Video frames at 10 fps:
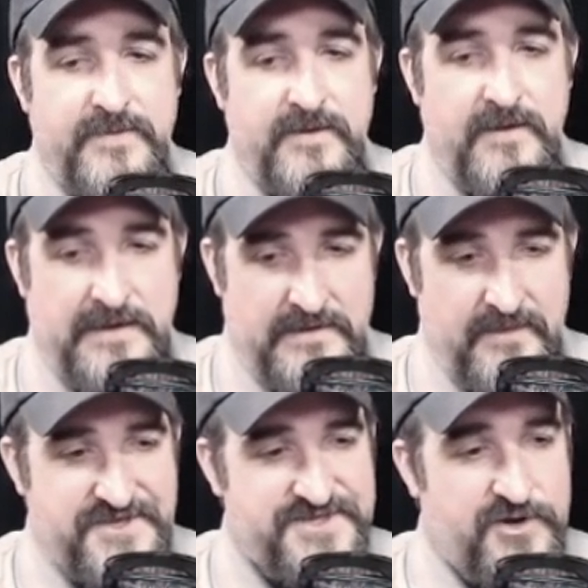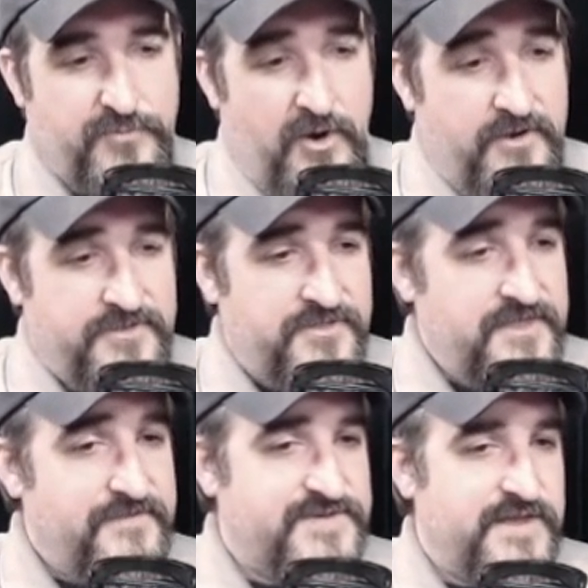Unless they're part of the
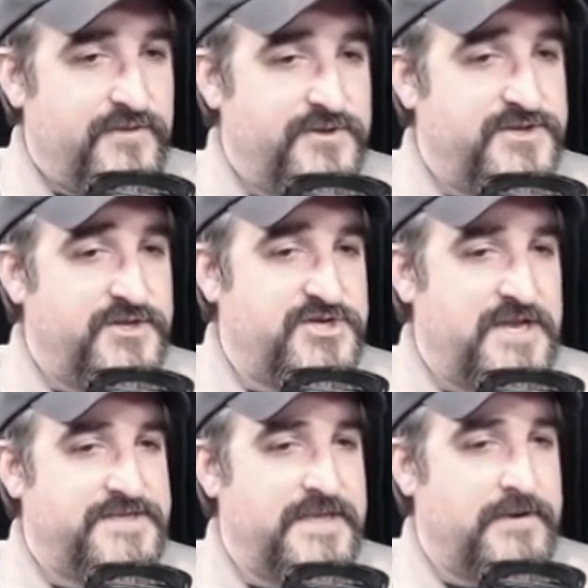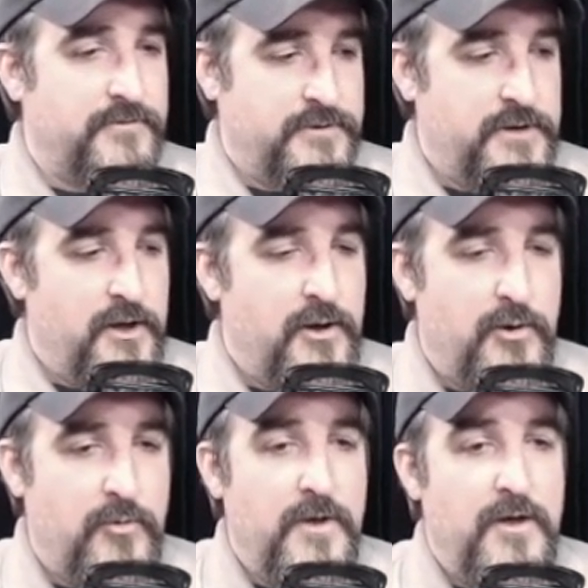Thieves Guild, there's a good chance they don't
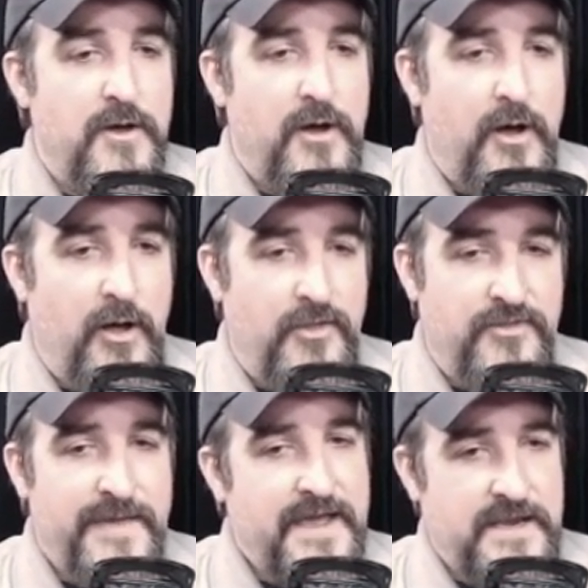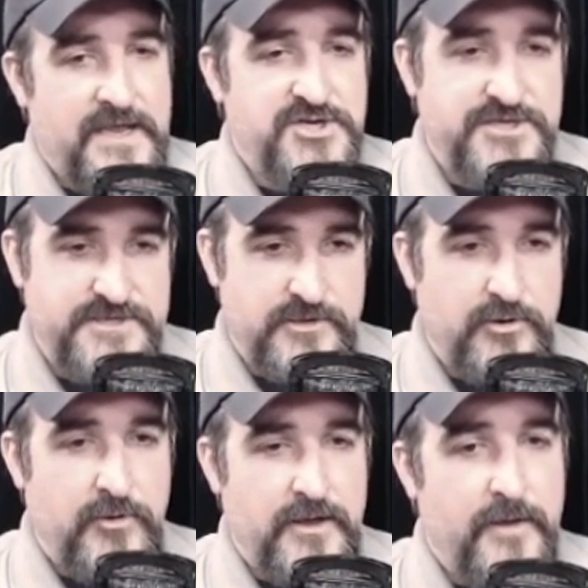know all the machinations that are
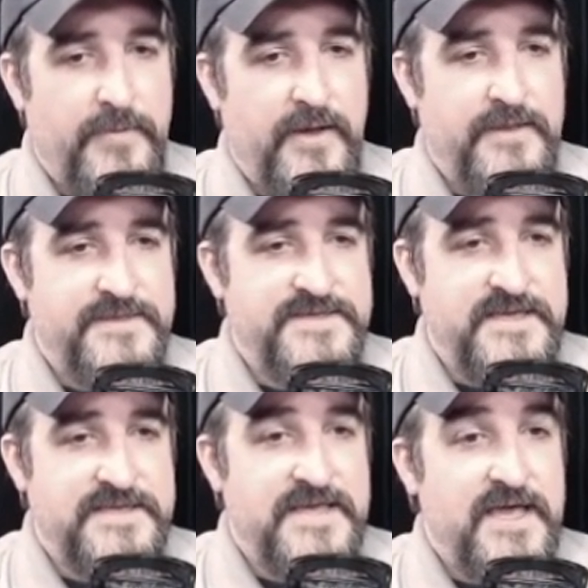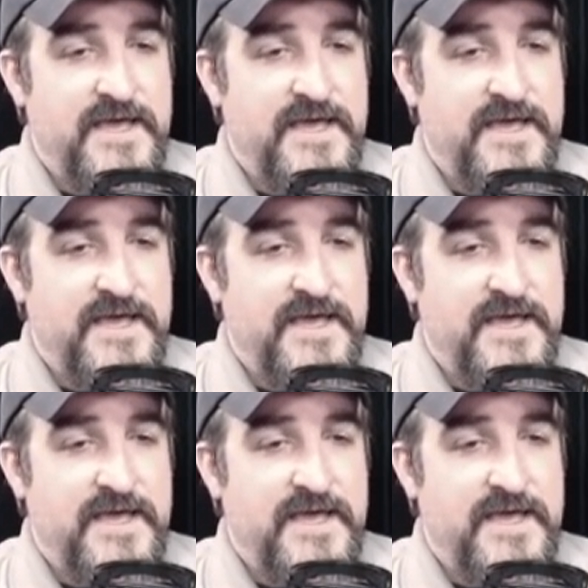going on behind the scenes.